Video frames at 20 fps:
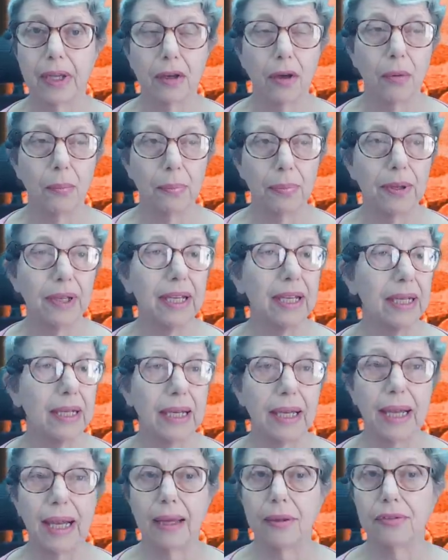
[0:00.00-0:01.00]

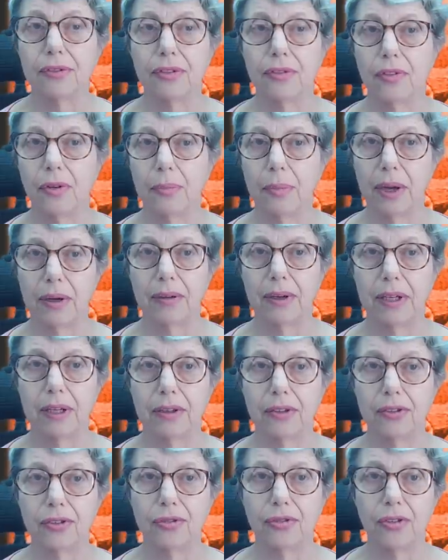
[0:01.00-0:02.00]
completely out of
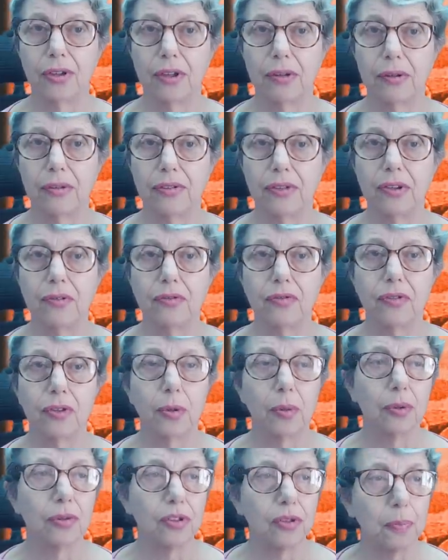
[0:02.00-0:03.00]
America's sphere of
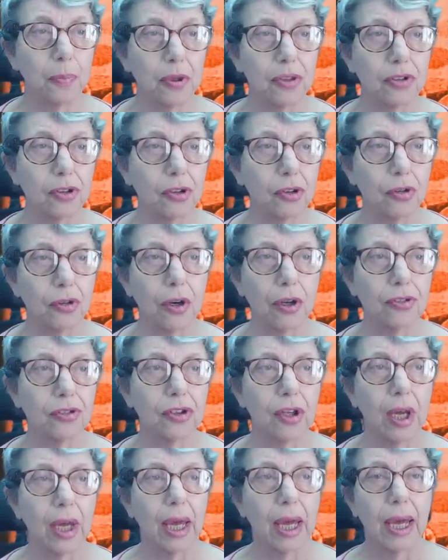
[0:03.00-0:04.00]
influence, but
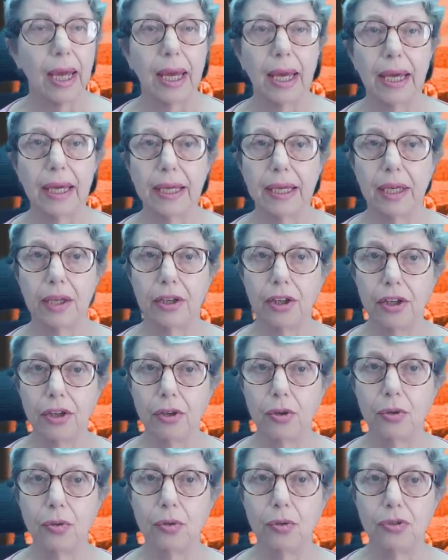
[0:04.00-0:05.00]
across a
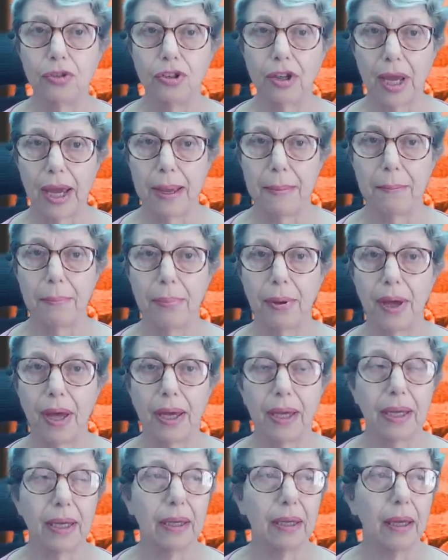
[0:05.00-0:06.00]
huge
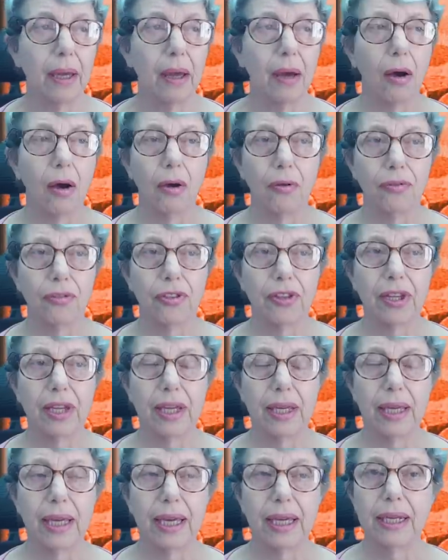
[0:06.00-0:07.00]
empire of
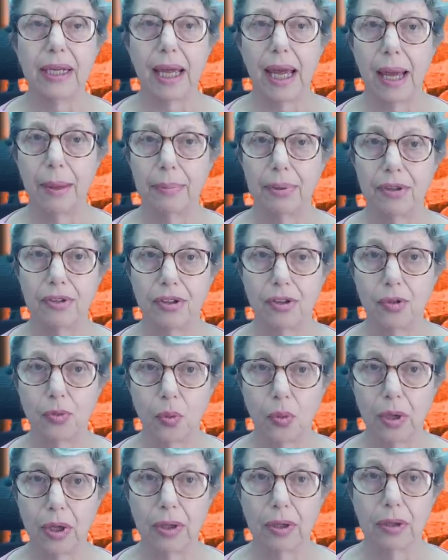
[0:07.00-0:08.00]
the inhabited
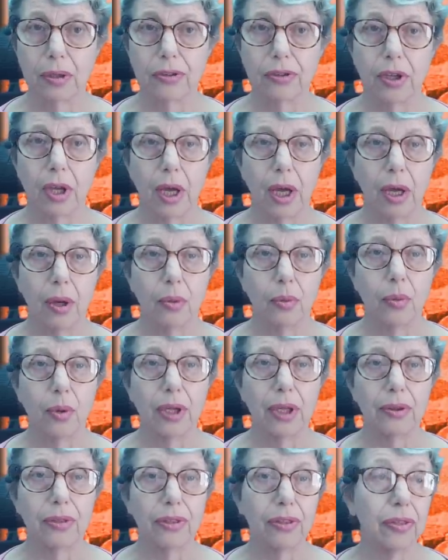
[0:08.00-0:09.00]
world
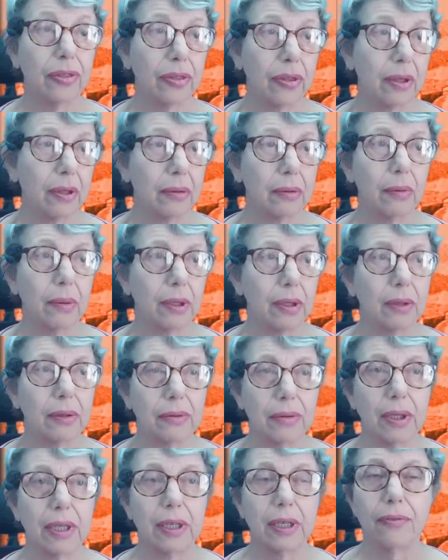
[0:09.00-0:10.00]
with, uh, well,
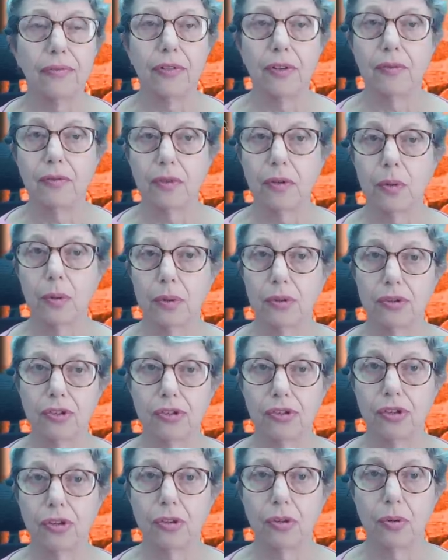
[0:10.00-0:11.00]
enough
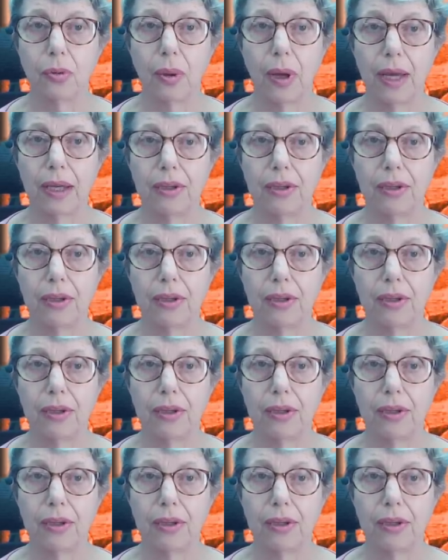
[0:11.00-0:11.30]
influence to